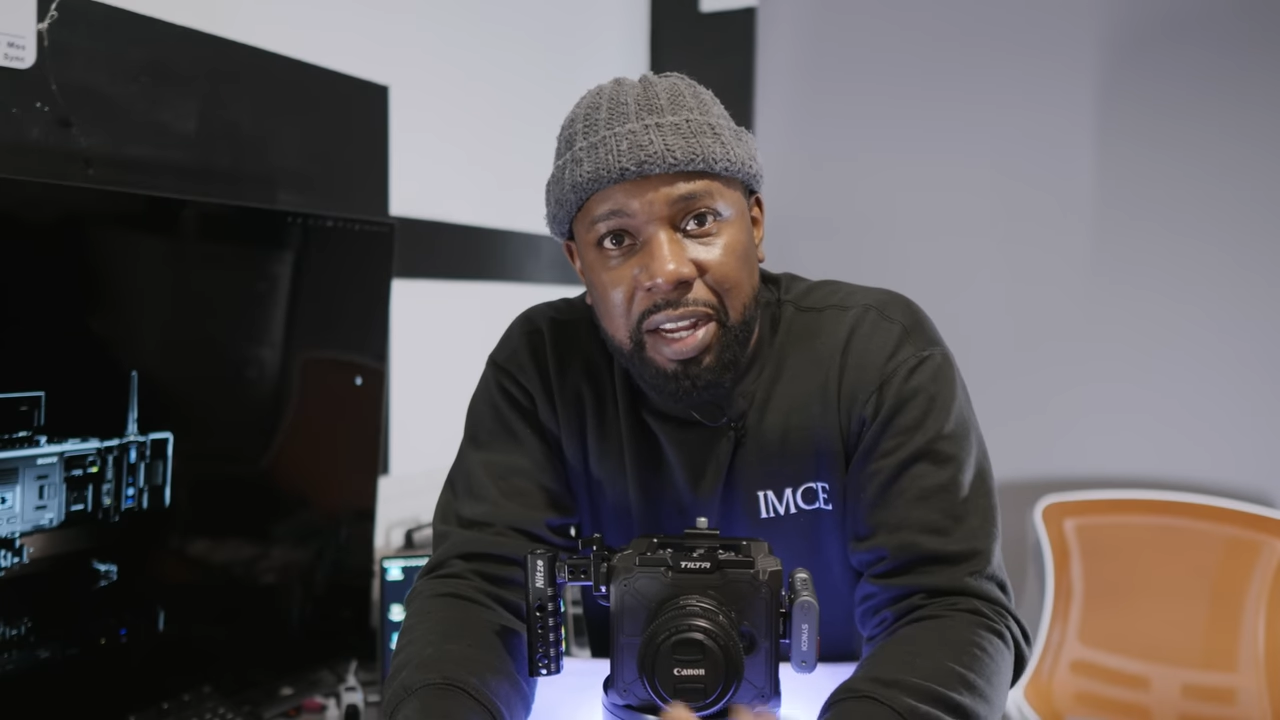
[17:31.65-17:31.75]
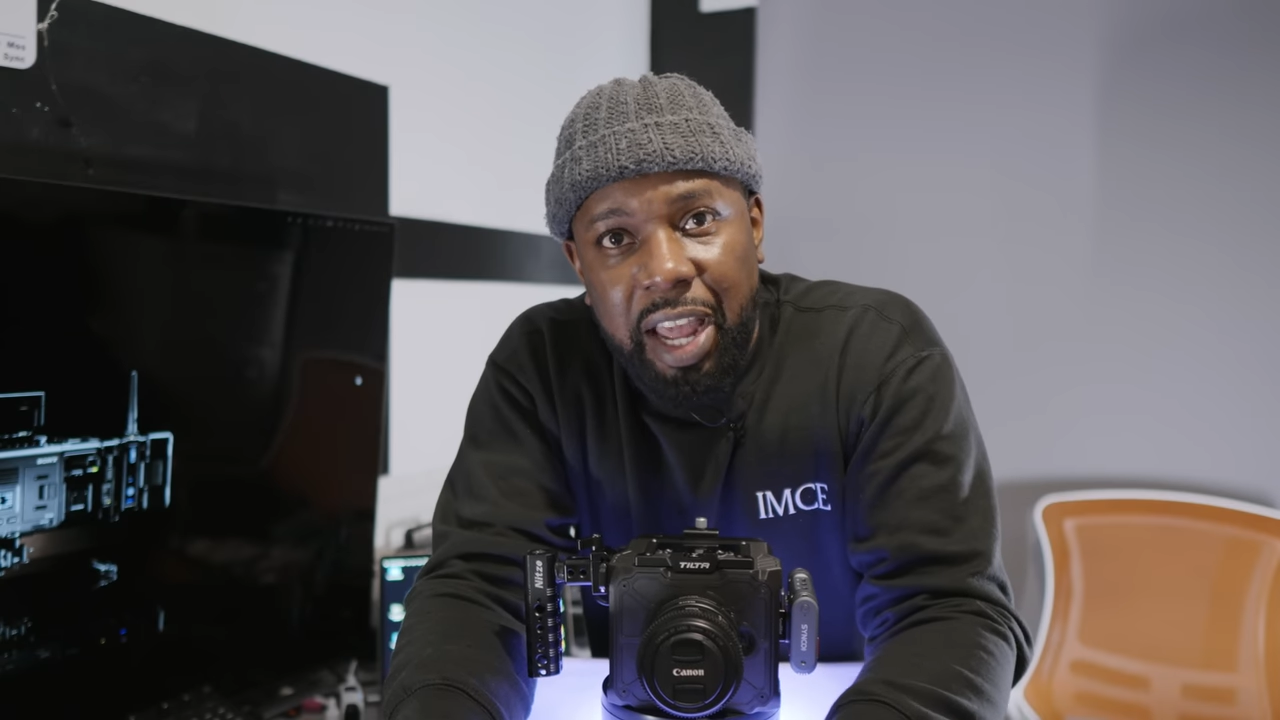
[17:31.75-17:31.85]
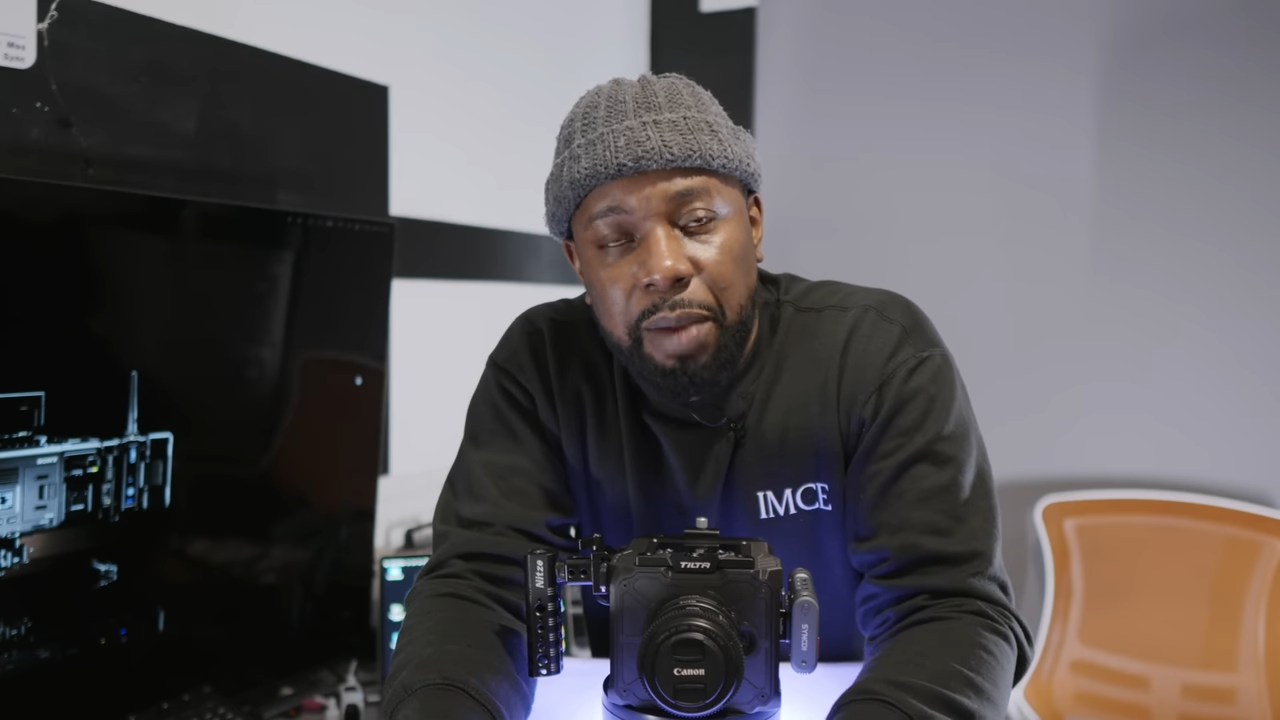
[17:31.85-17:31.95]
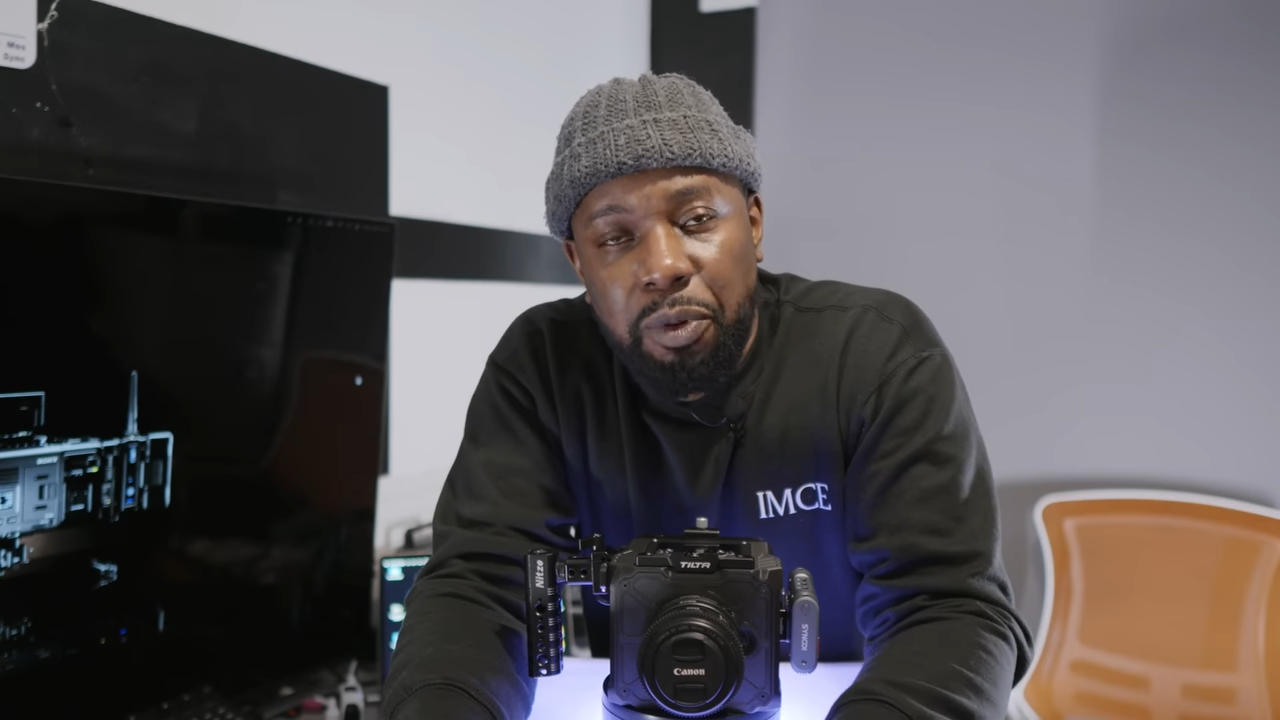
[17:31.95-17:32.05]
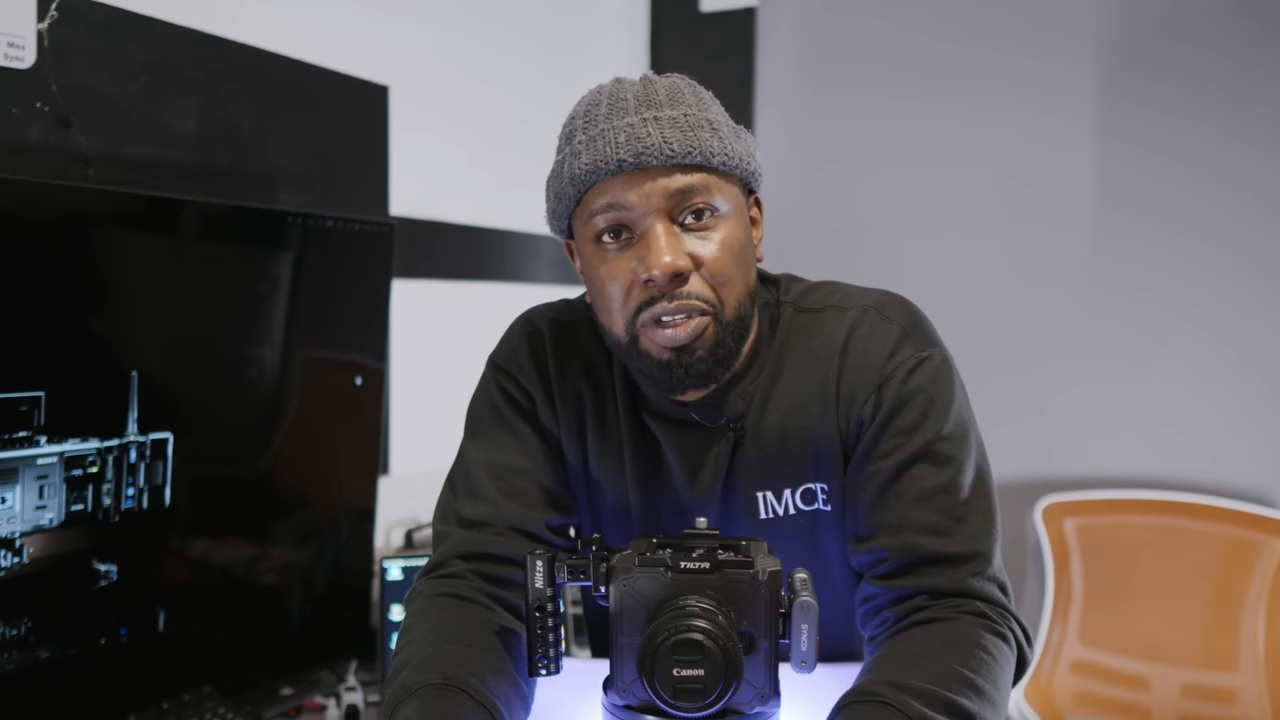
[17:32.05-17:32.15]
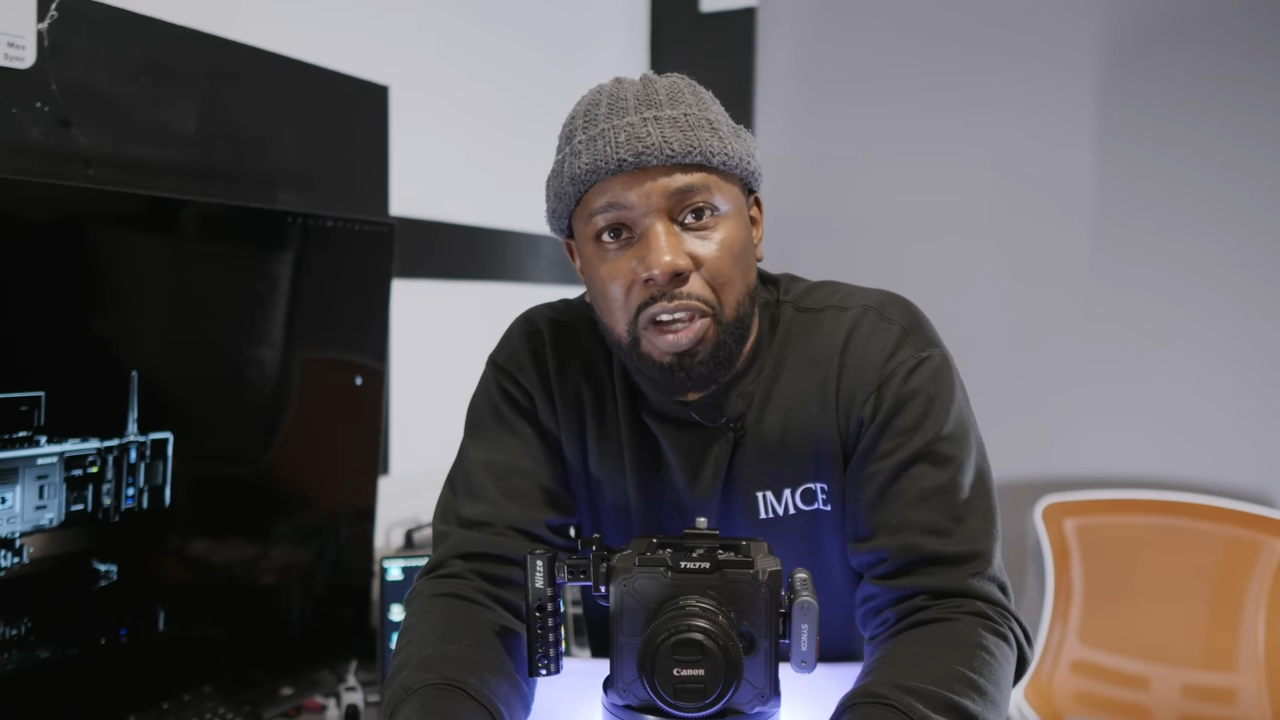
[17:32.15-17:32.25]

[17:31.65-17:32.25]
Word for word: and cable to